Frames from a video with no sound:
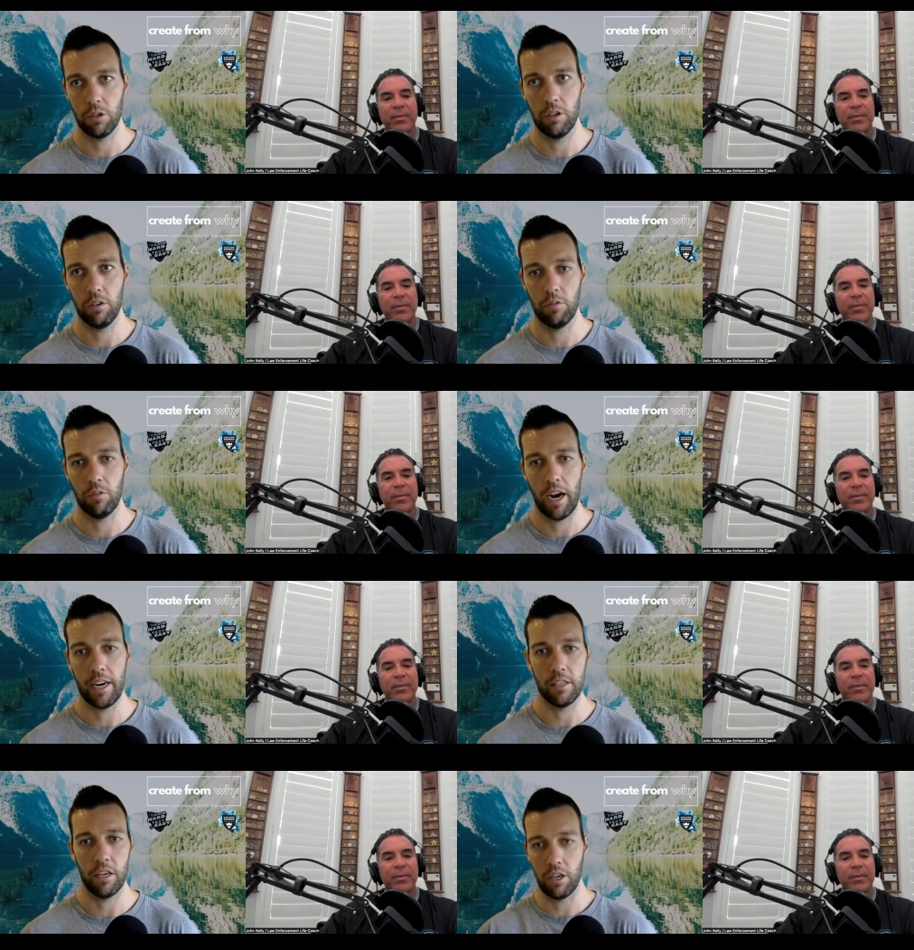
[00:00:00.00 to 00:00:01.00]
Speaker 1: it ride
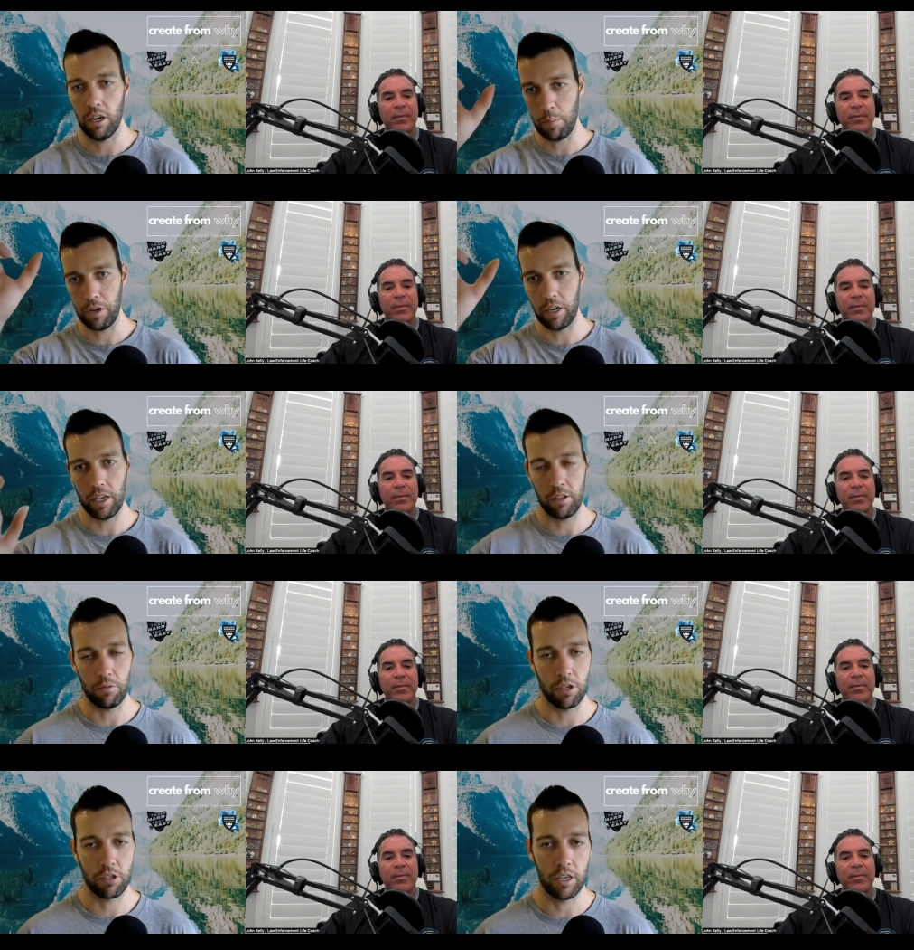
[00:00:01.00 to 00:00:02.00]
is under up underneath
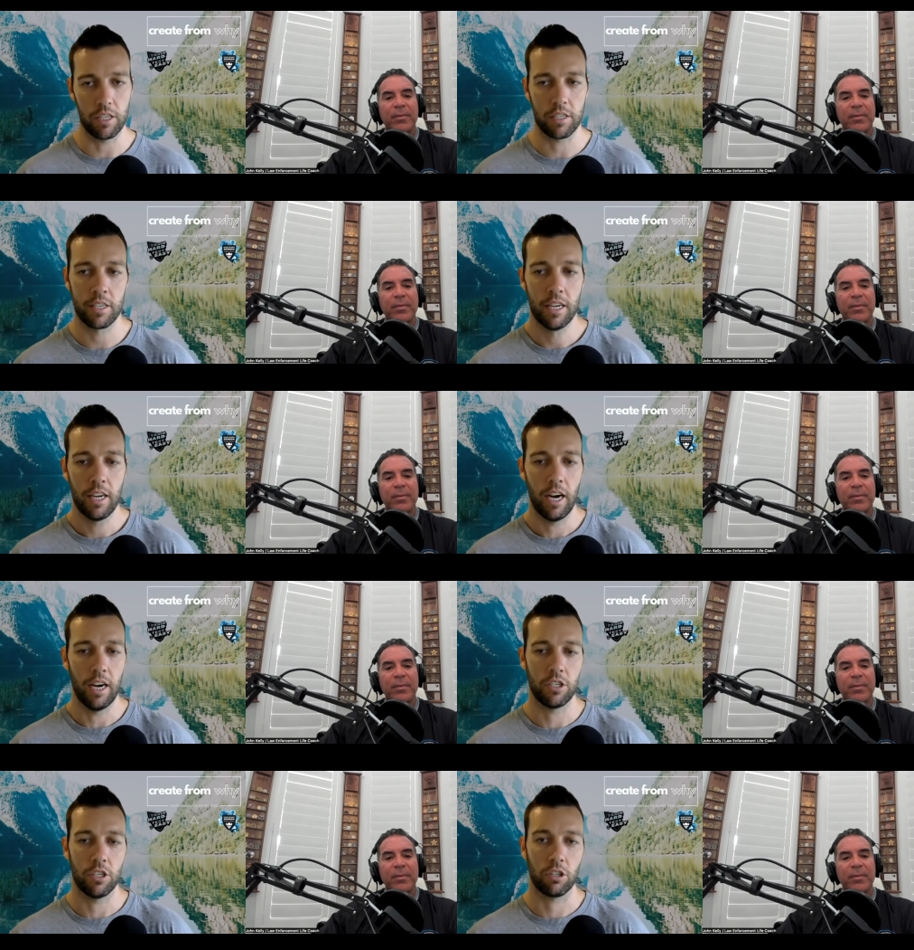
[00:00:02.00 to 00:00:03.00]
retreats.
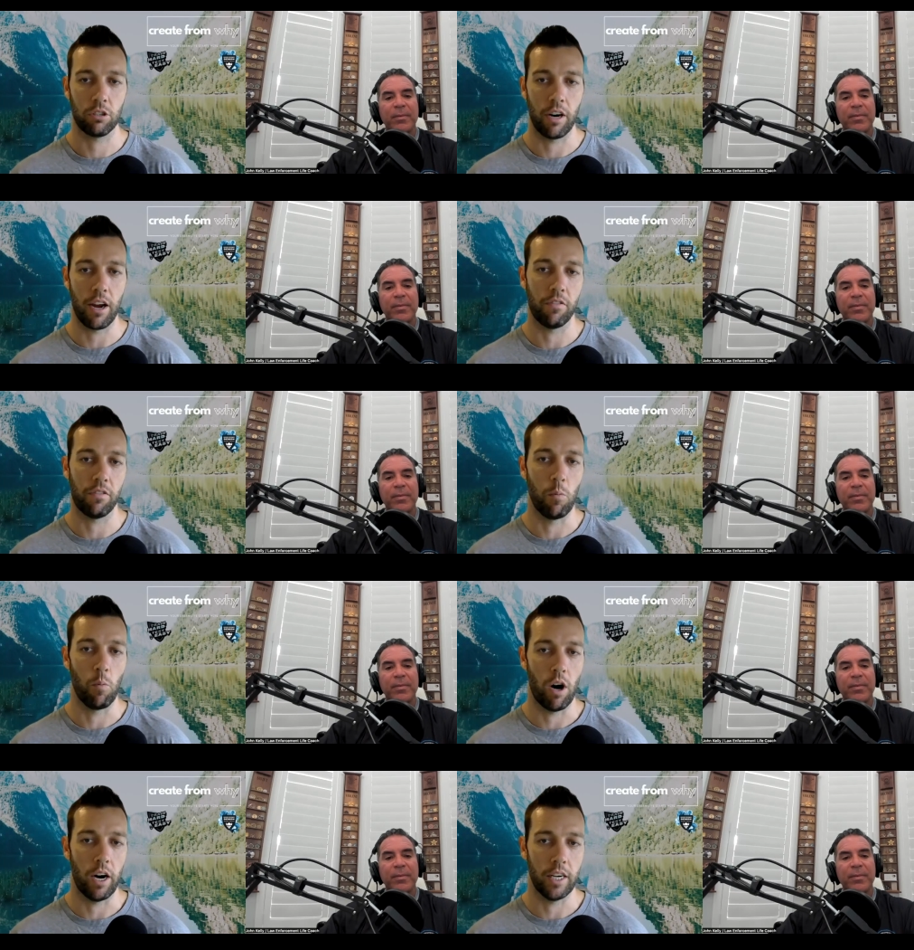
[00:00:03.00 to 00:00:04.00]
it's just
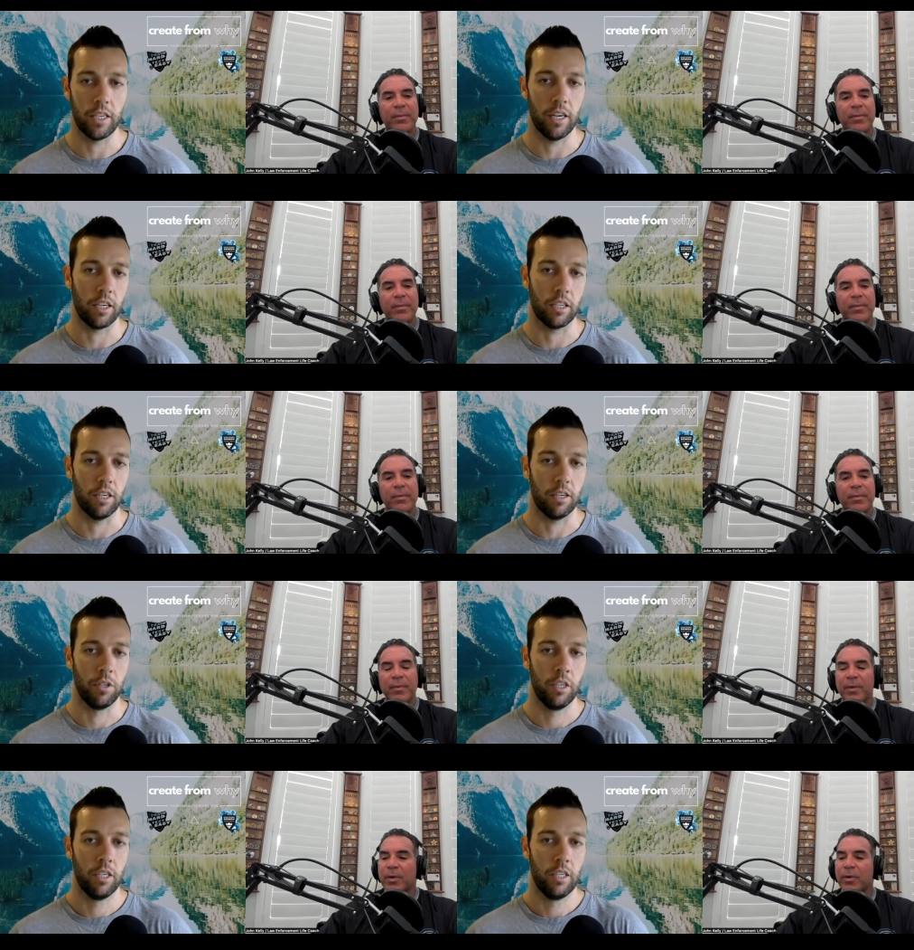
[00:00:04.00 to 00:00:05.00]
createfromy.com.
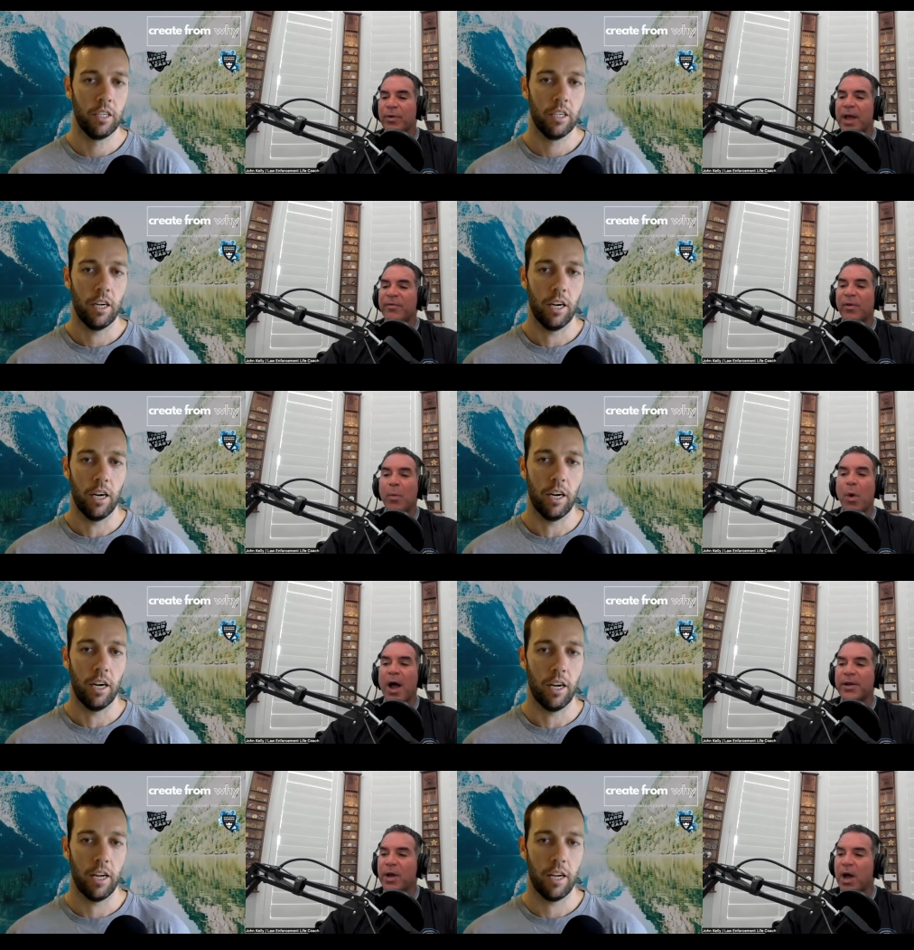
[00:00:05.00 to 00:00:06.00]

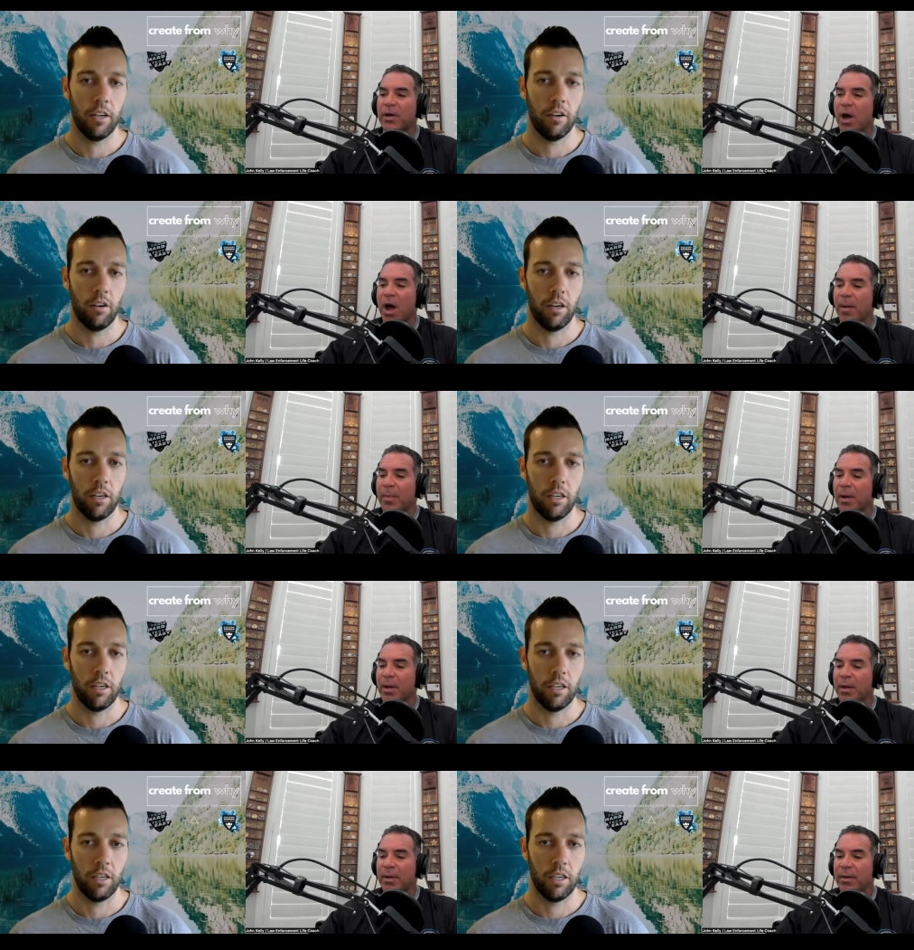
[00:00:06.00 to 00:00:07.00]
Speaker 2: Createfromwhy.com.
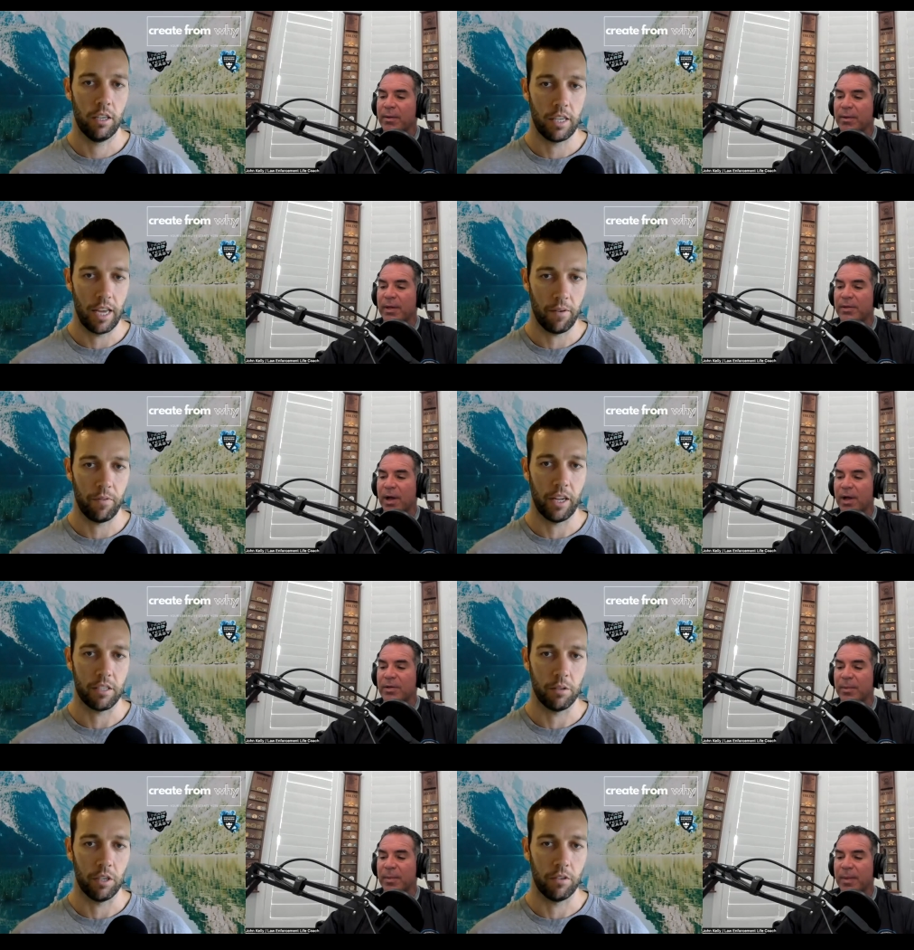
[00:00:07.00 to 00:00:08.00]
Yeah, that's, that's
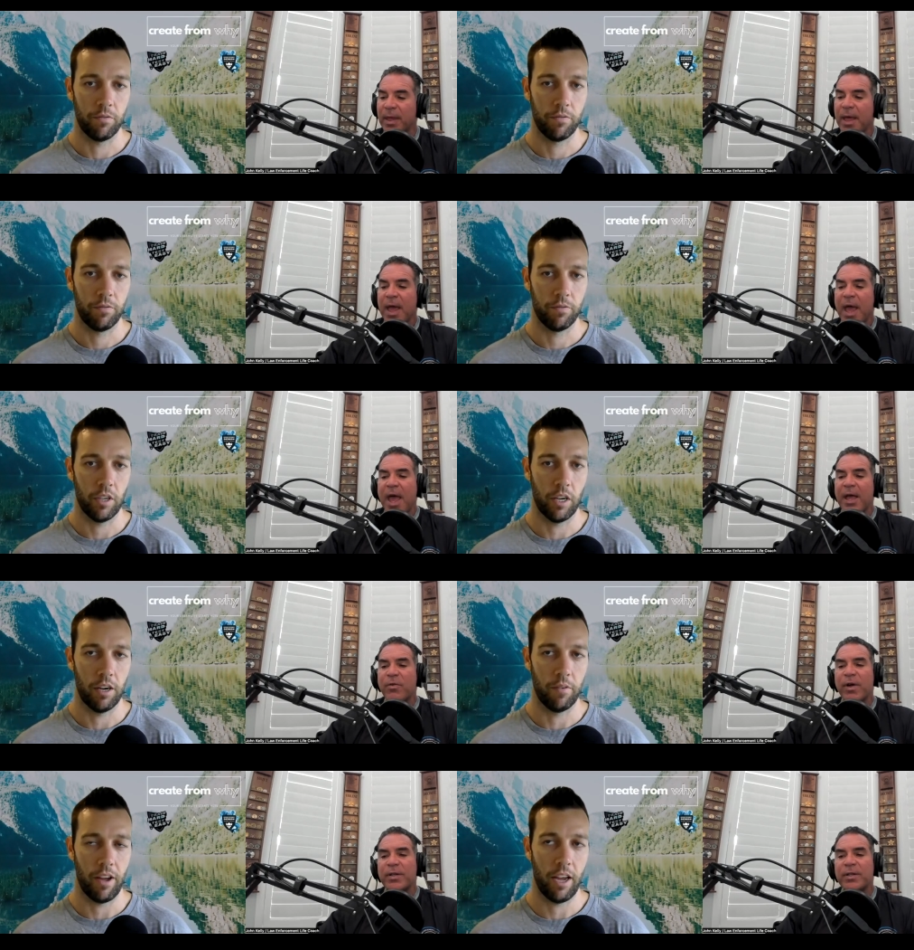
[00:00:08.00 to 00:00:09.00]
awesome. the one. Hey,
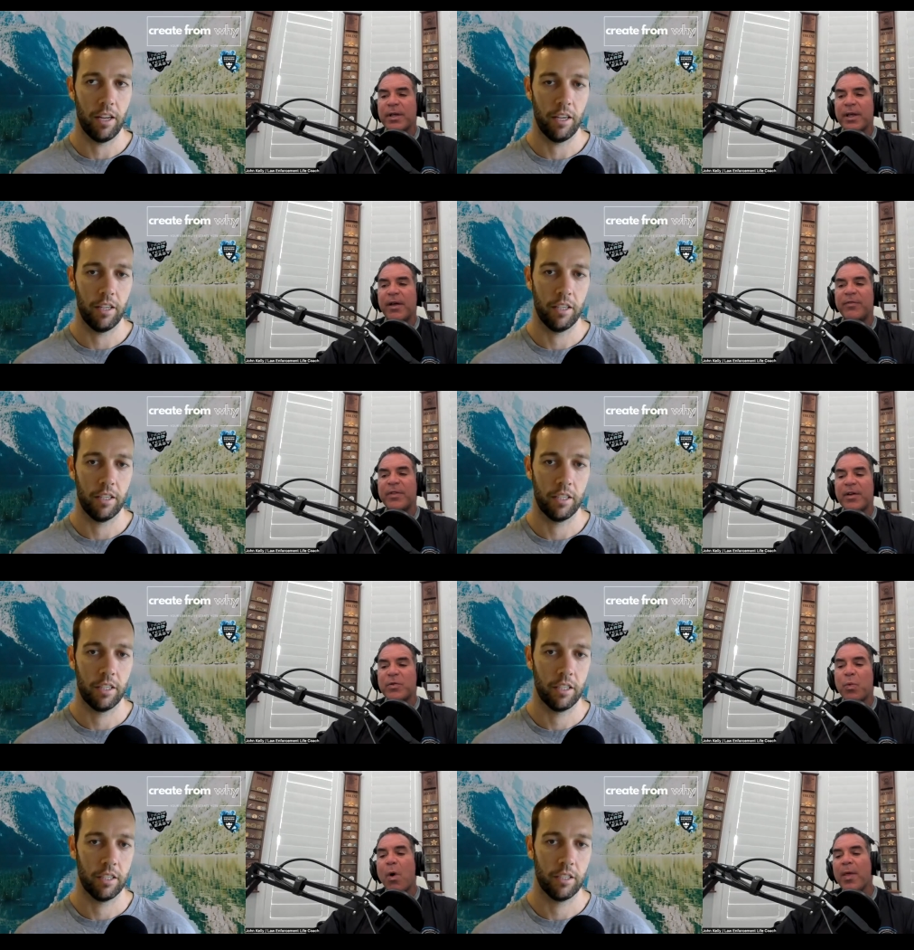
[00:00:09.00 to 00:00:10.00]
um, Chris, if
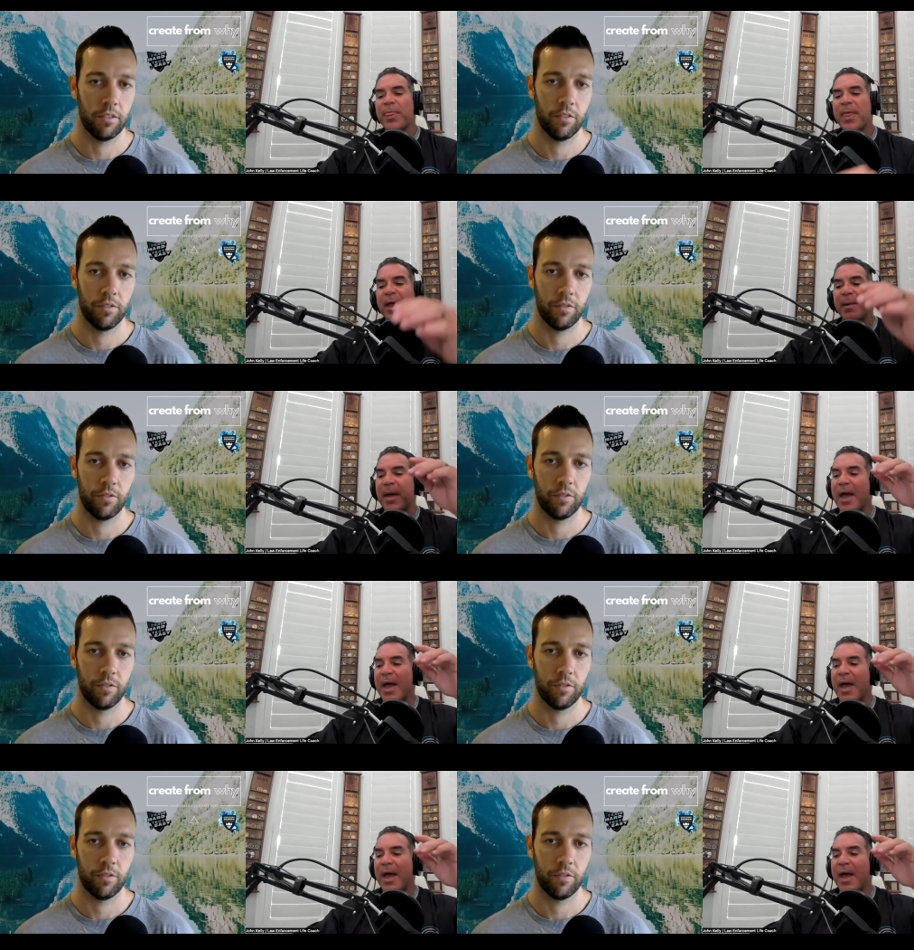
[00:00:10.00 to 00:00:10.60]
there's one thing,